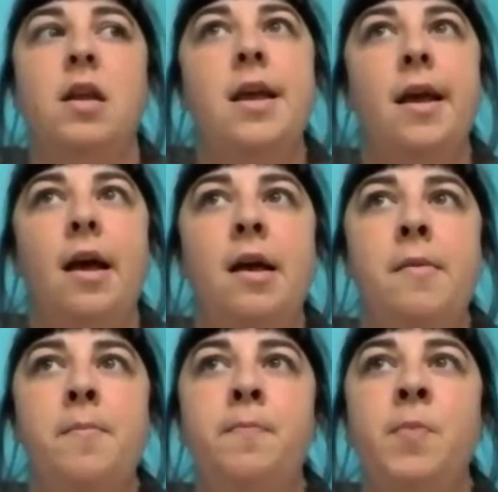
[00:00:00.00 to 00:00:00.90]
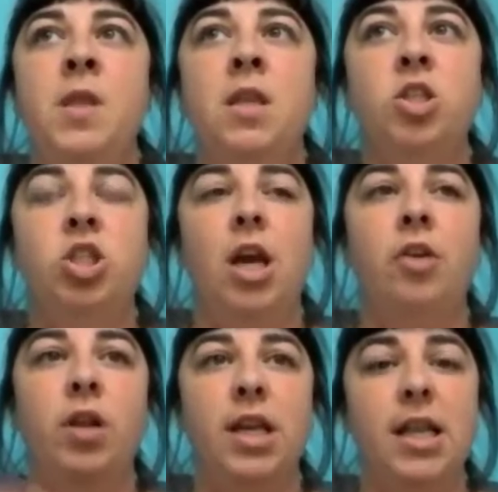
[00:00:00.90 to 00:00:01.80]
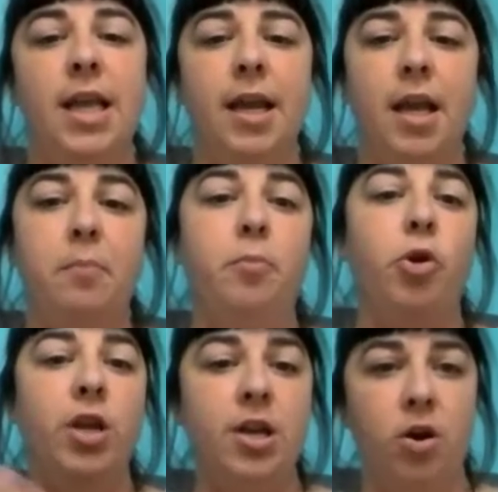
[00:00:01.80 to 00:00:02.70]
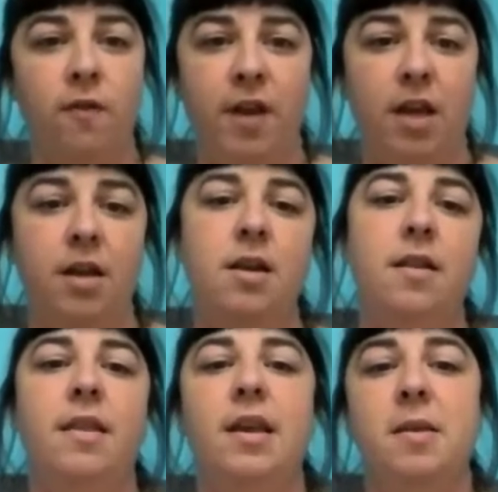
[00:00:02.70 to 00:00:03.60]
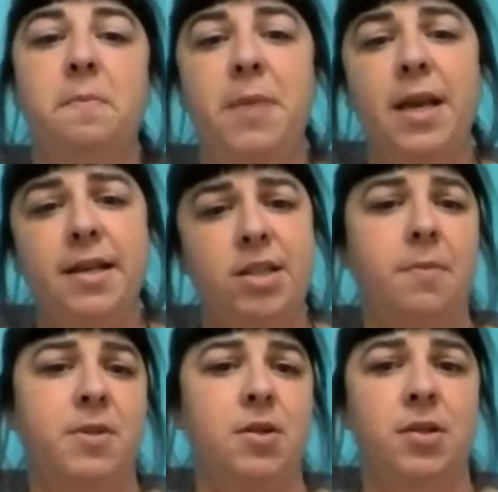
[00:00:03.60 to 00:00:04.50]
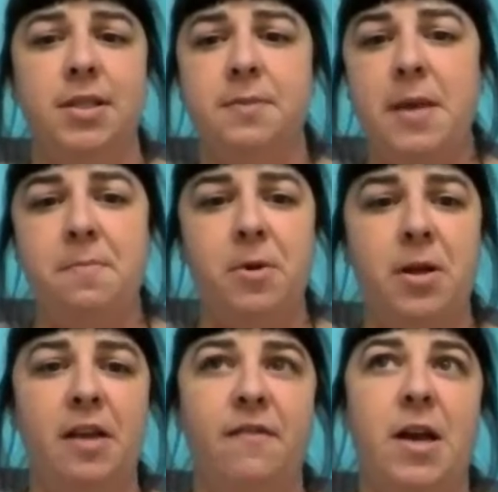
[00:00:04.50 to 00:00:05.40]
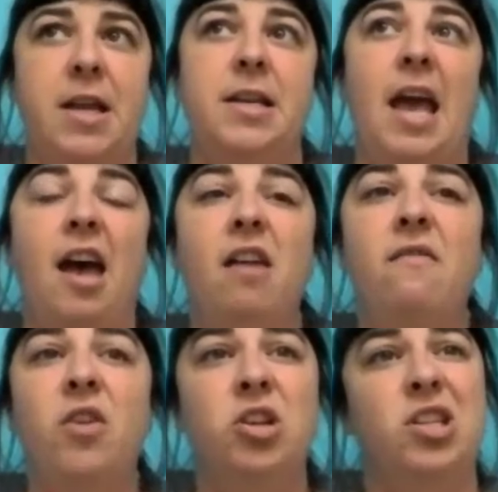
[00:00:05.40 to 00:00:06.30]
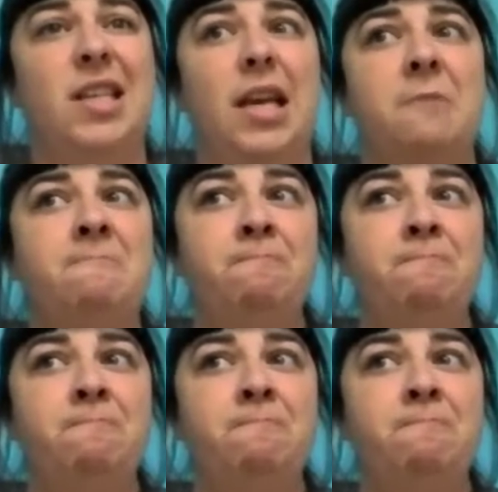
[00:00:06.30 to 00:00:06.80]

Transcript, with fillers: Um, generally, like pre COVID, like the biggest obstacles people I find have are just like